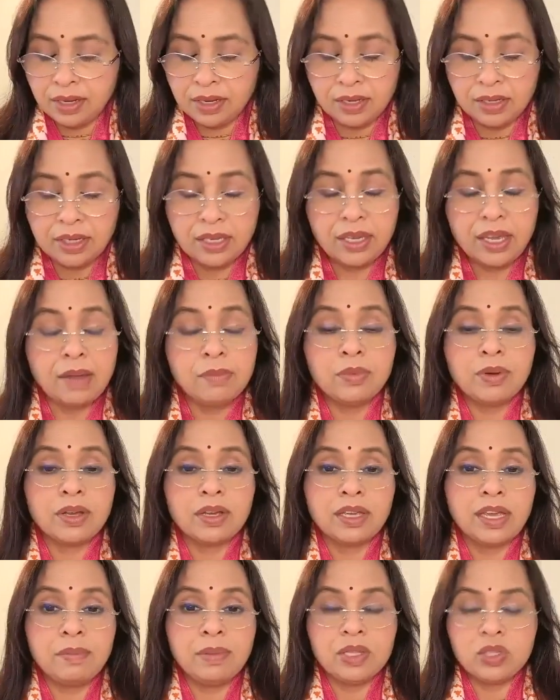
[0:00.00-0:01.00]
he
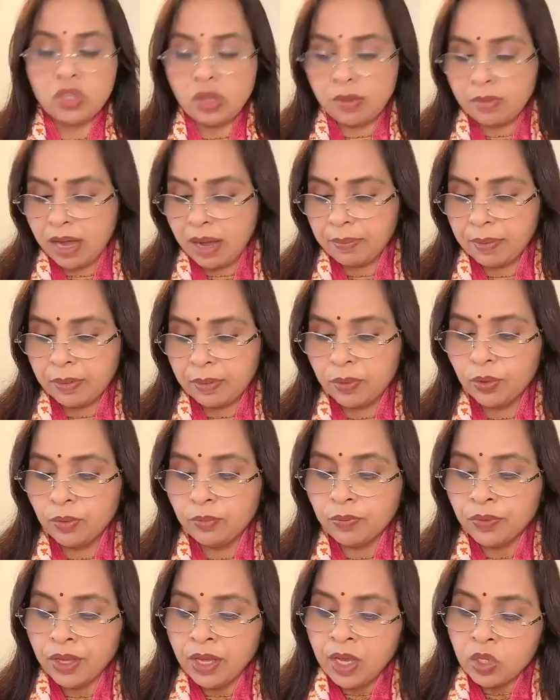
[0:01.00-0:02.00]
came and saw Mahaprabhu.
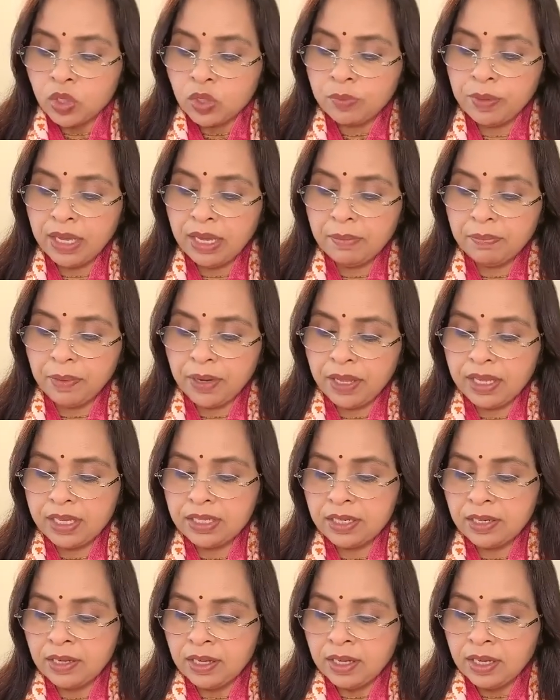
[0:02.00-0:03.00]
So being
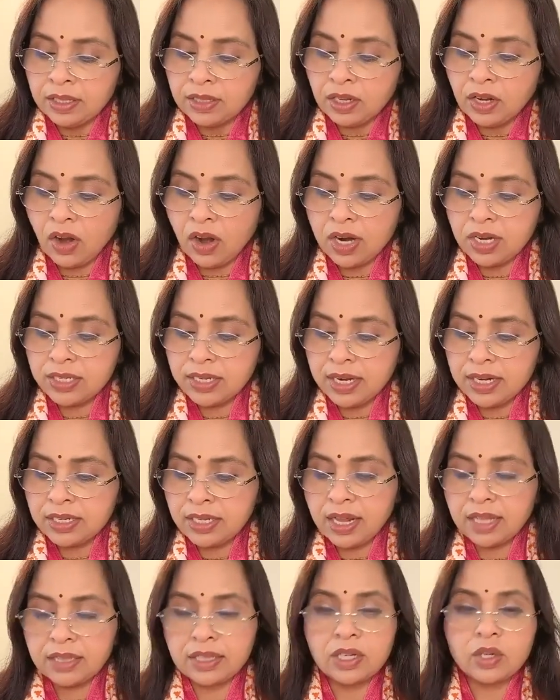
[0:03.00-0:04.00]
pleased, the Lord sent
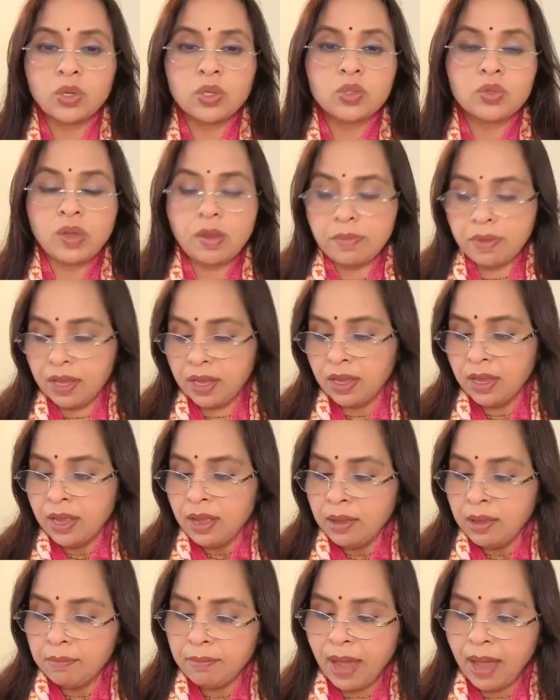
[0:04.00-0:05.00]
Sanatan Goswami
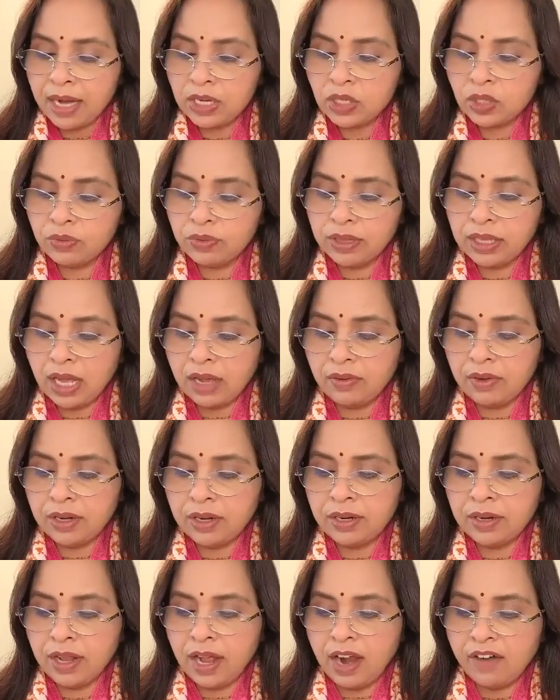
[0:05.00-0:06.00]
back to
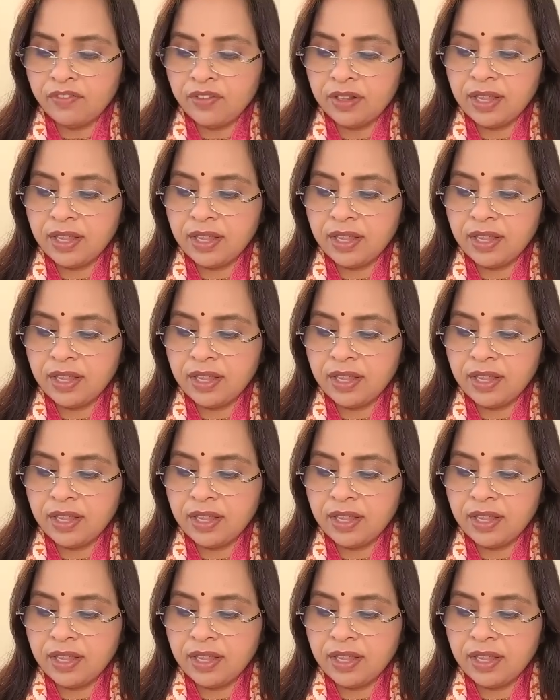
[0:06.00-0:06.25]
Vrindavan. After